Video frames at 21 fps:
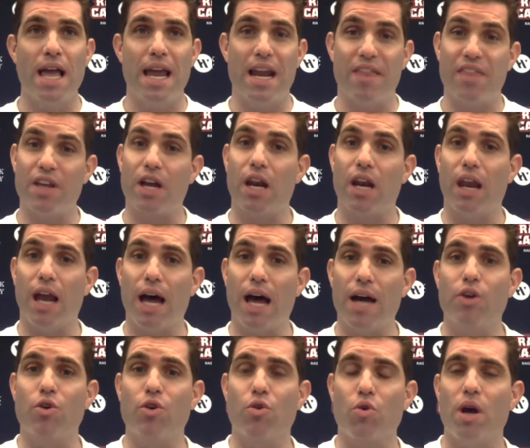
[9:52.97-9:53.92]
I think a
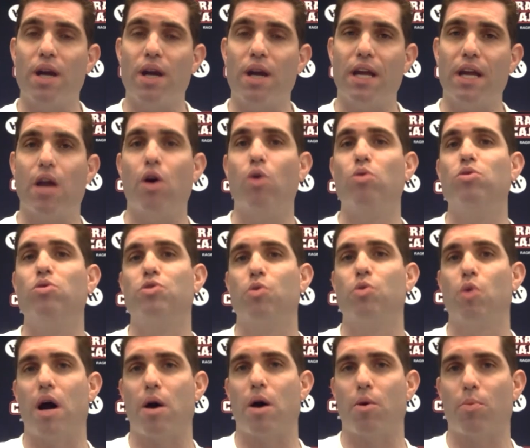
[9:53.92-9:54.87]
lot of credit goes
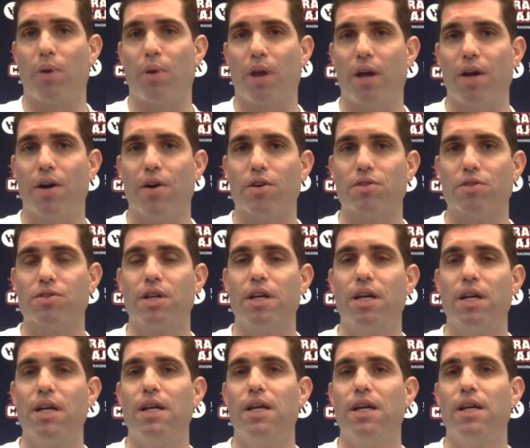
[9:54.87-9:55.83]
to our players
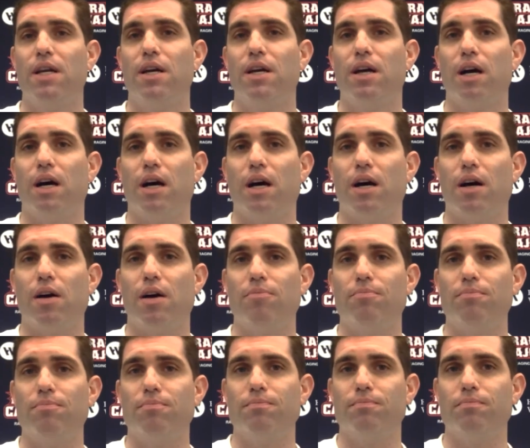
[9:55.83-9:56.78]

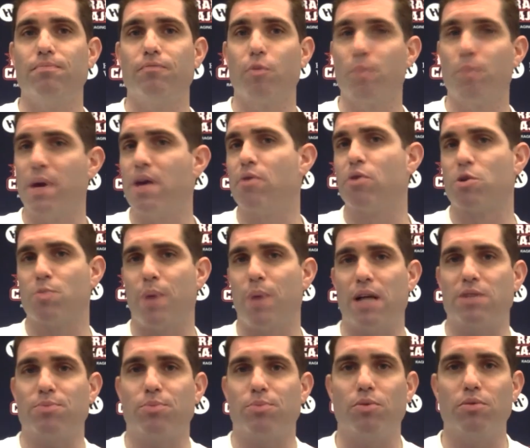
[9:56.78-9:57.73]
for being
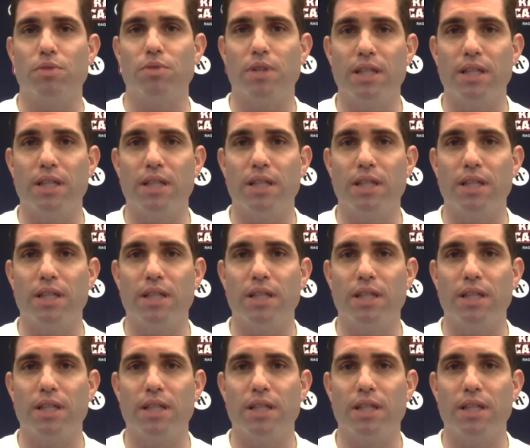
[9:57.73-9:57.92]
responsible.